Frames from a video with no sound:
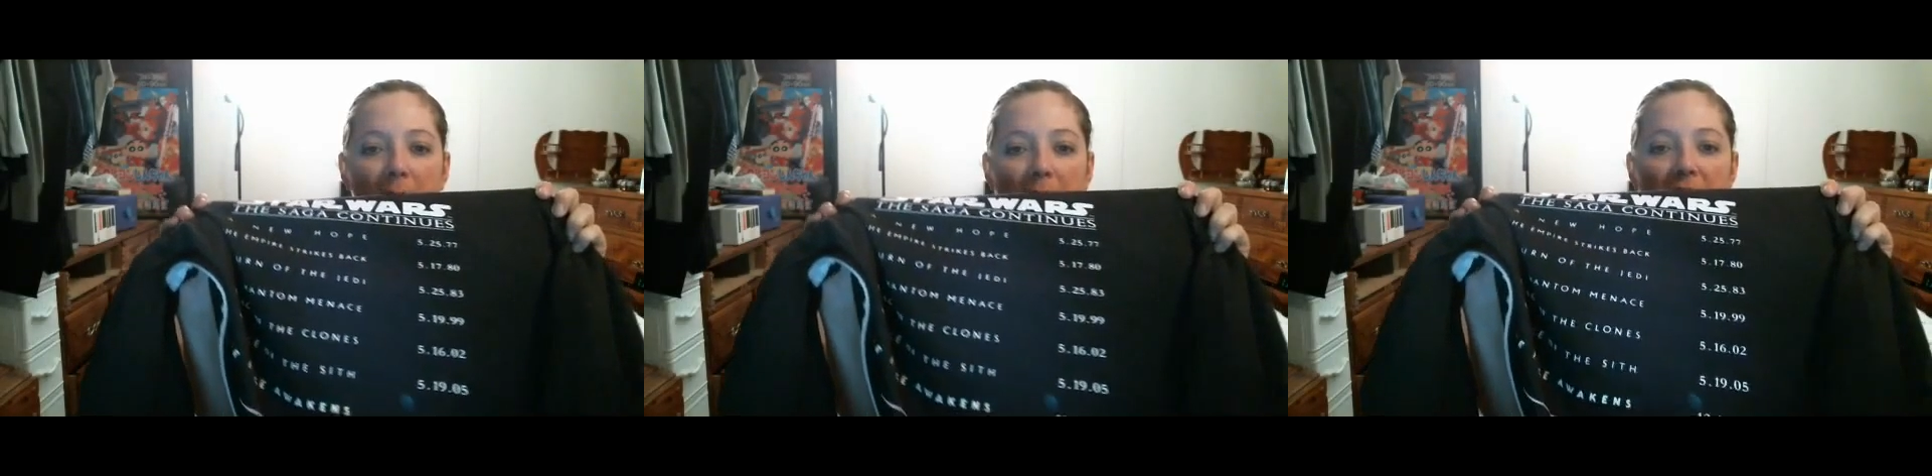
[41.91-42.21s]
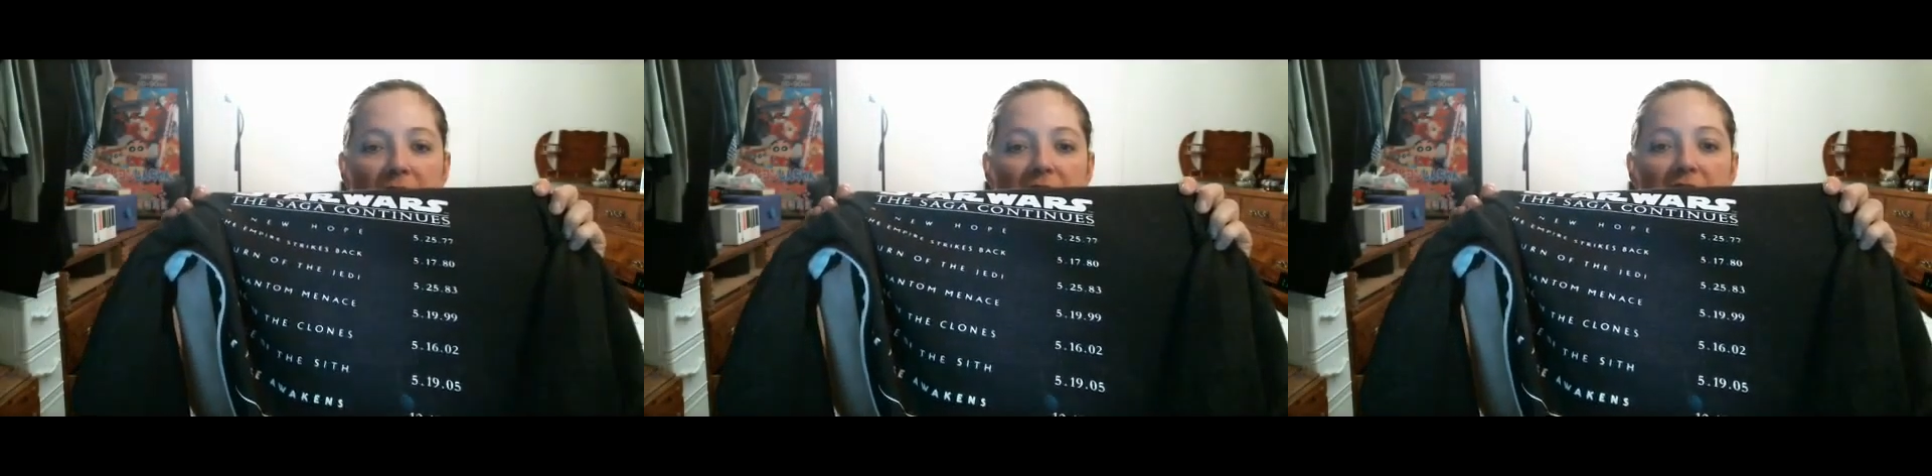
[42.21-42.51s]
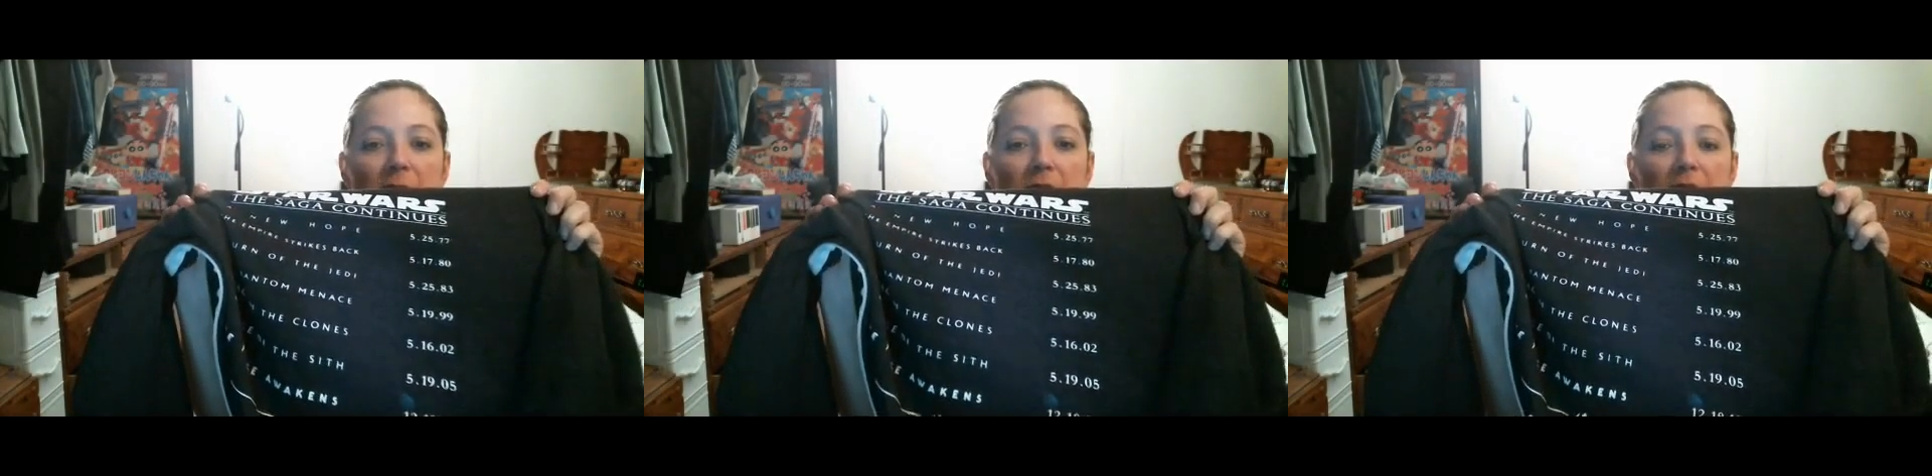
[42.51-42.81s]

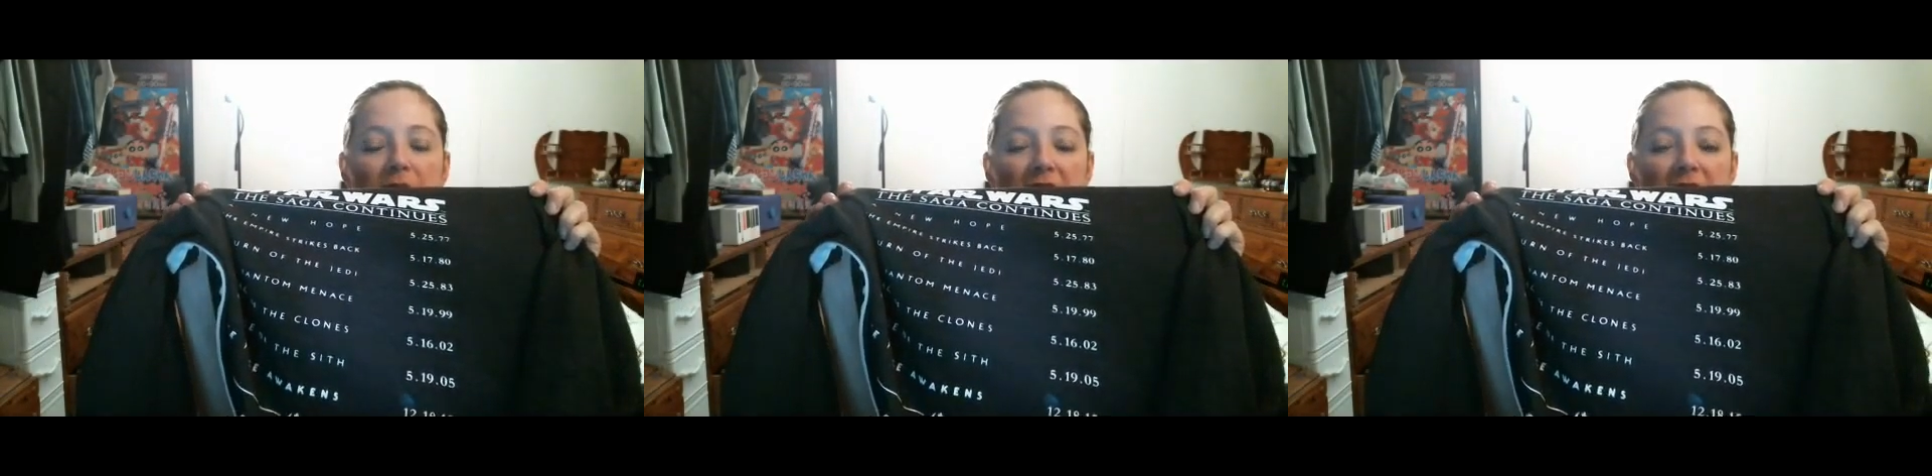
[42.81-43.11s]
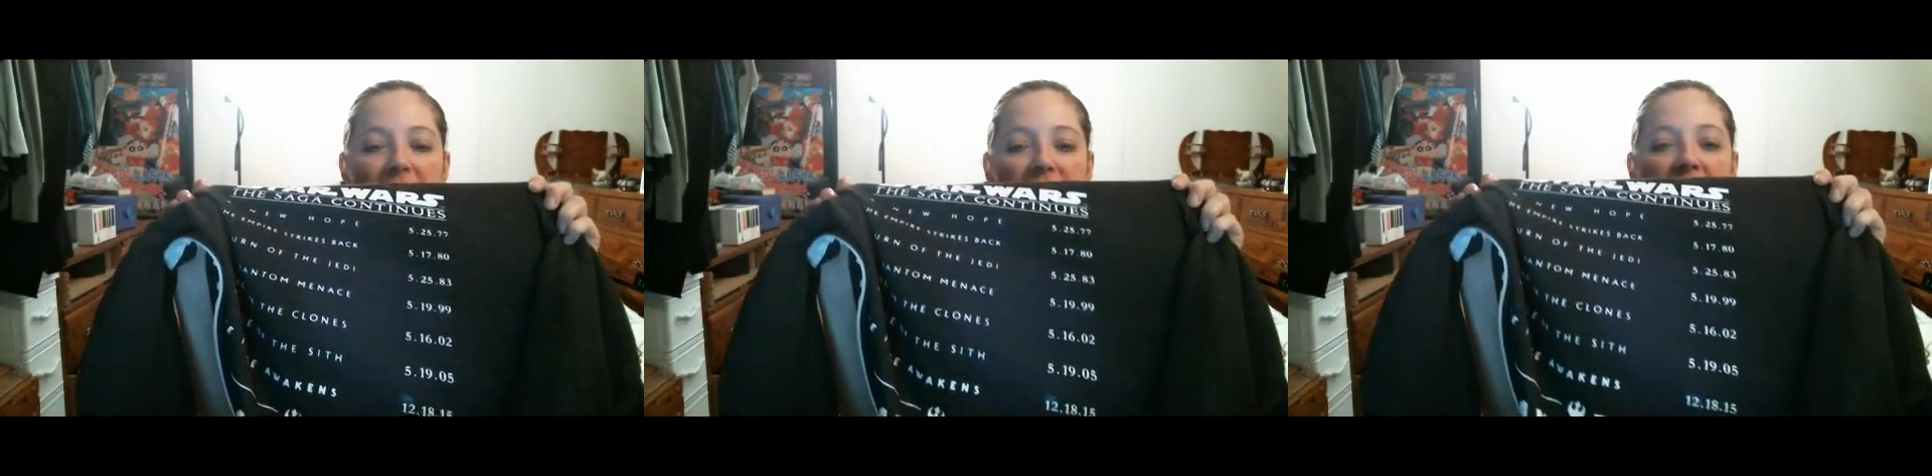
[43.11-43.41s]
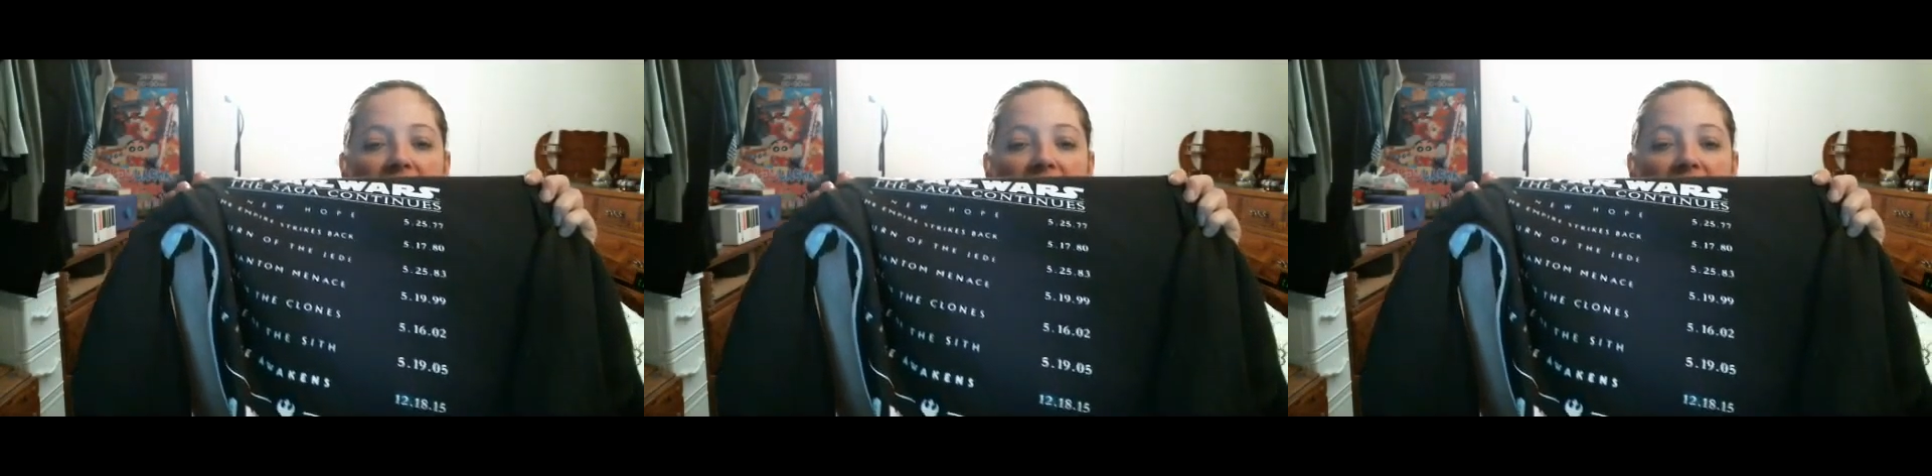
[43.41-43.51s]
previous movies,